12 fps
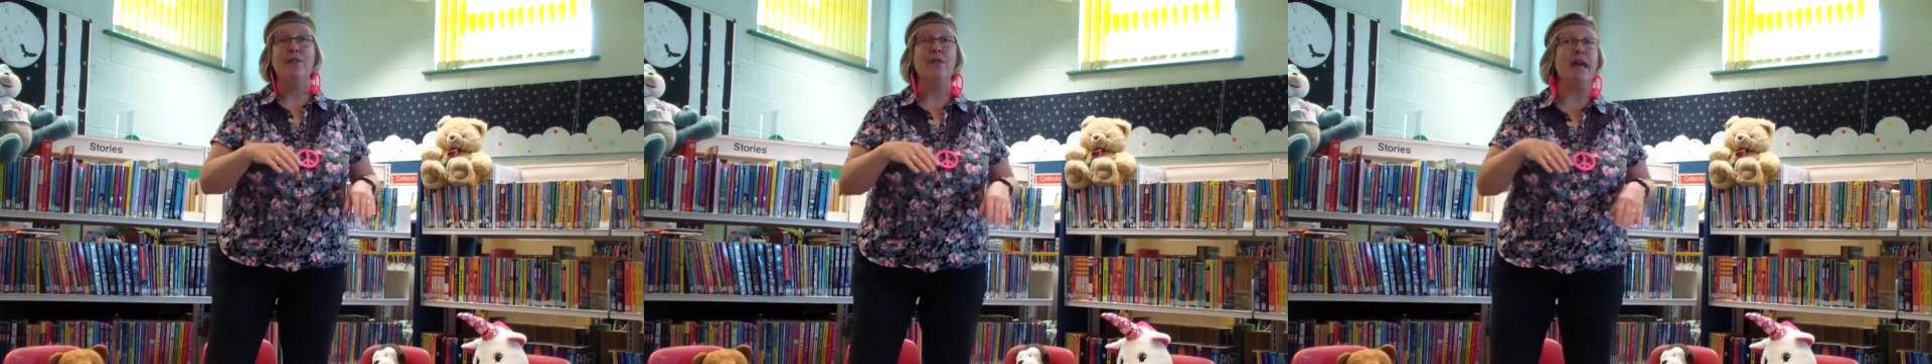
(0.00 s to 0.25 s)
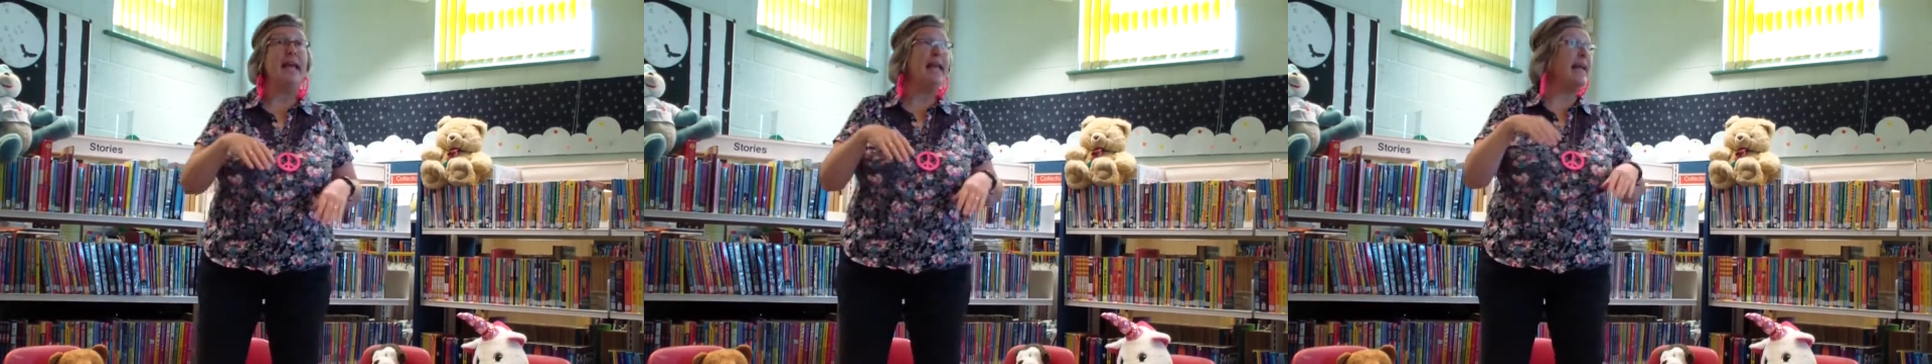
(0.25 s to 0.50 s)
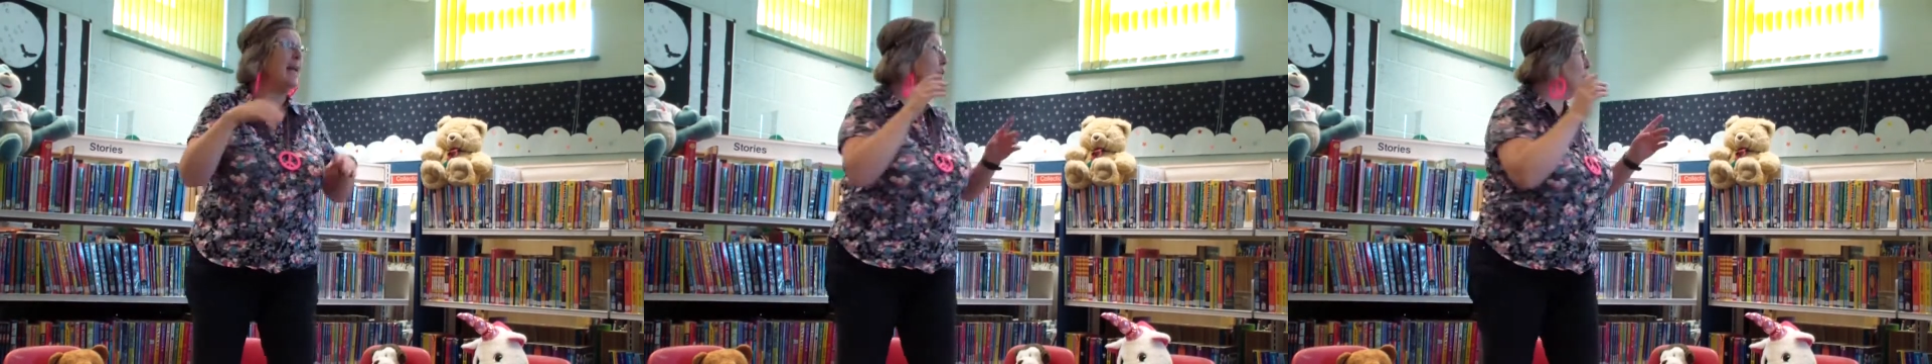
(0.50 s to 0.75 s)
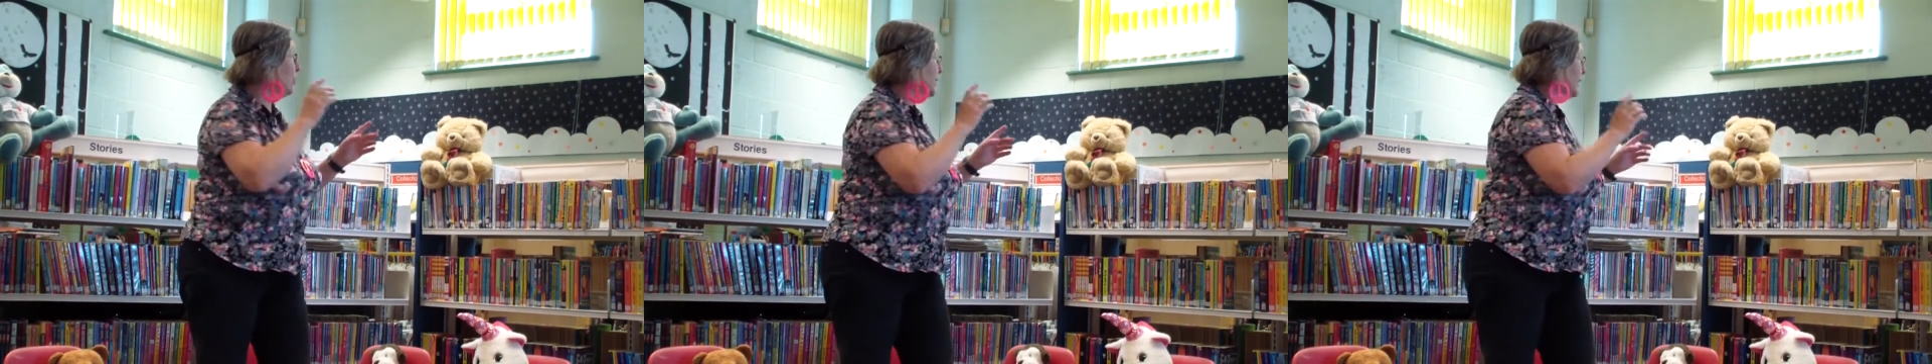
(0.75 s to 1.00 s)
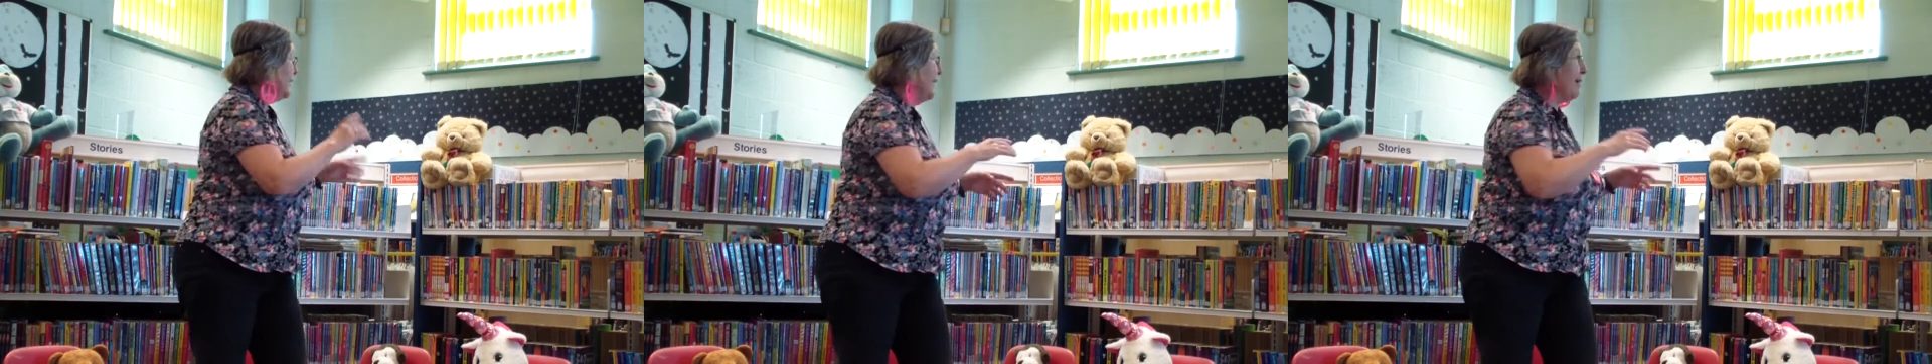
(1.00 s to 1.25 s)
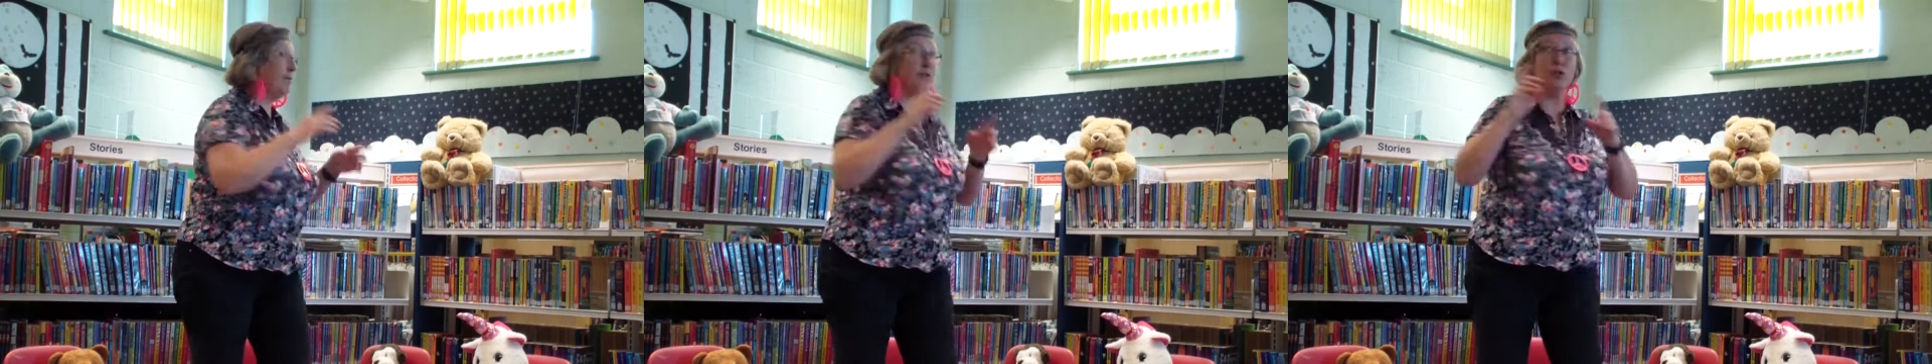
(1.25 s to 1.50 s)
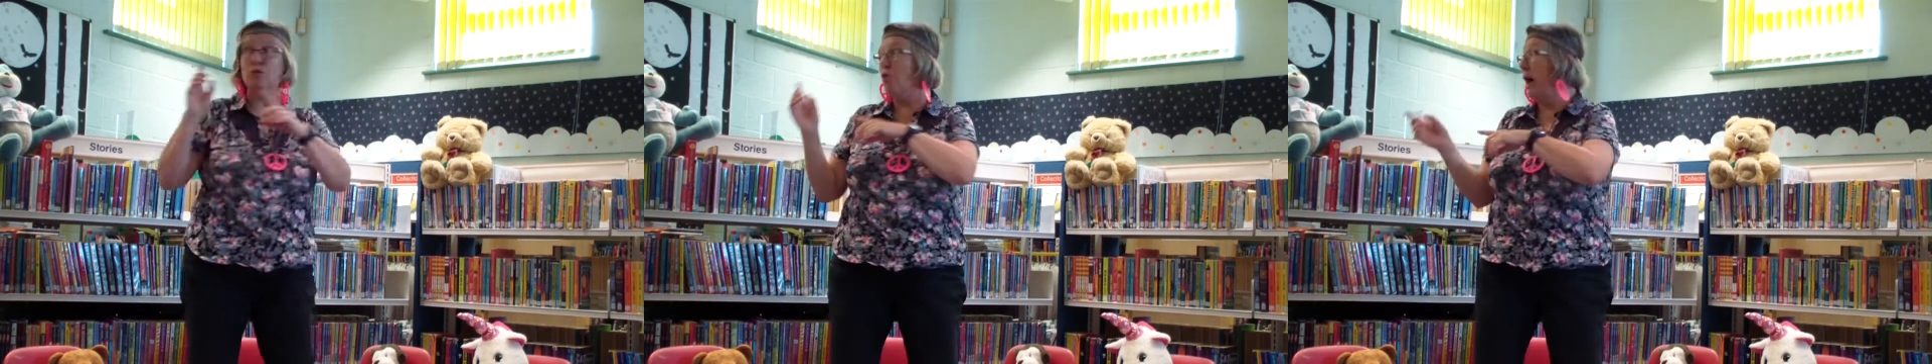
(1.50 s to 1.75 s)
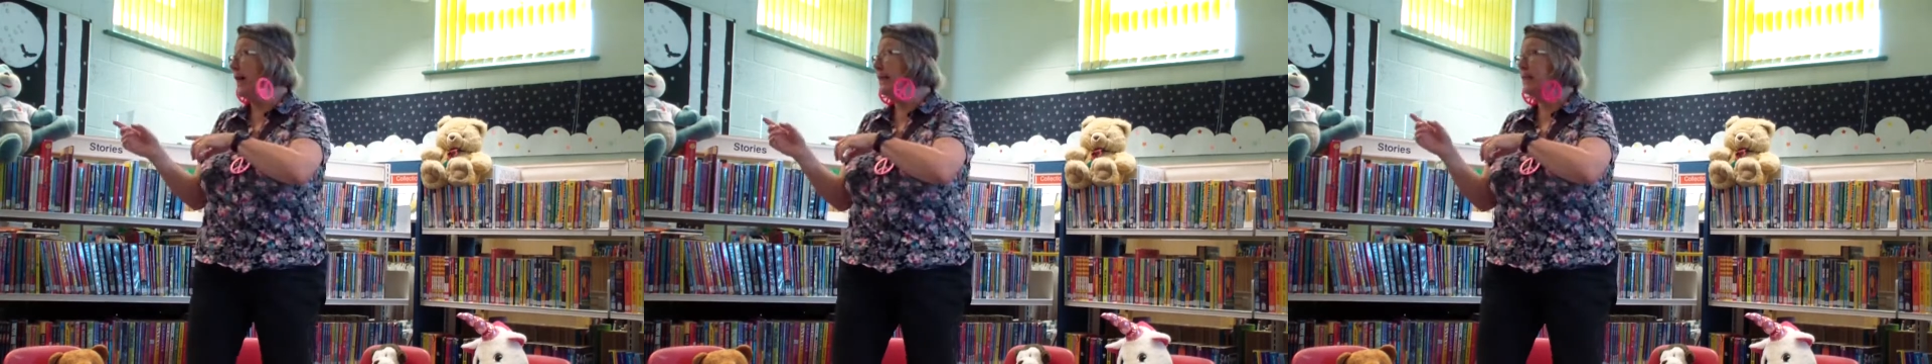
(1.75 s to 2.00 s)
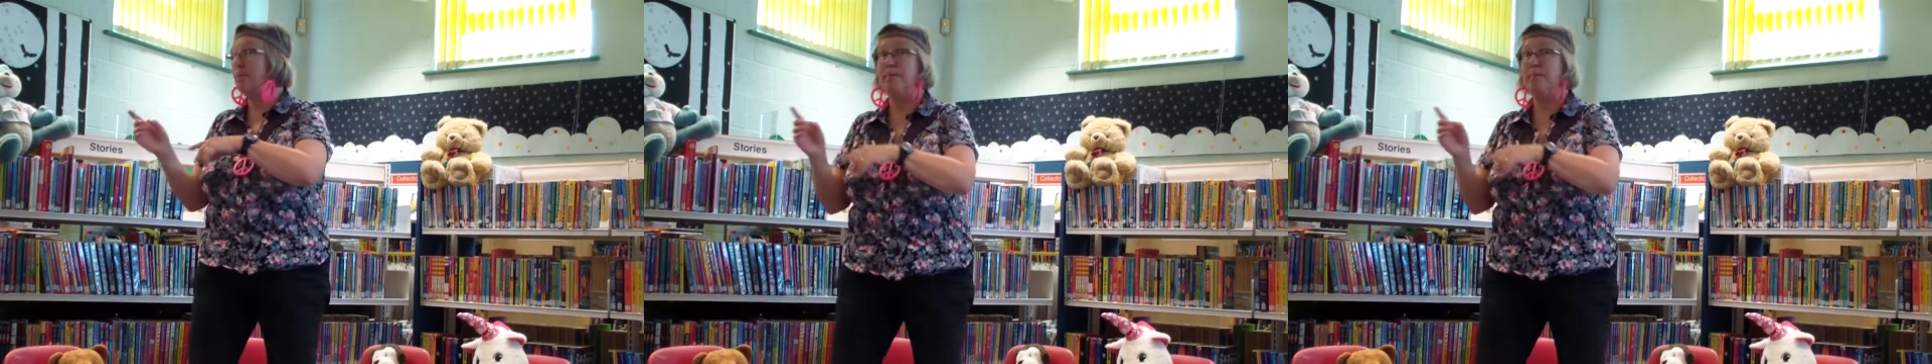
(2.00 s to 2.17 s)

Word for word: They looked left and right,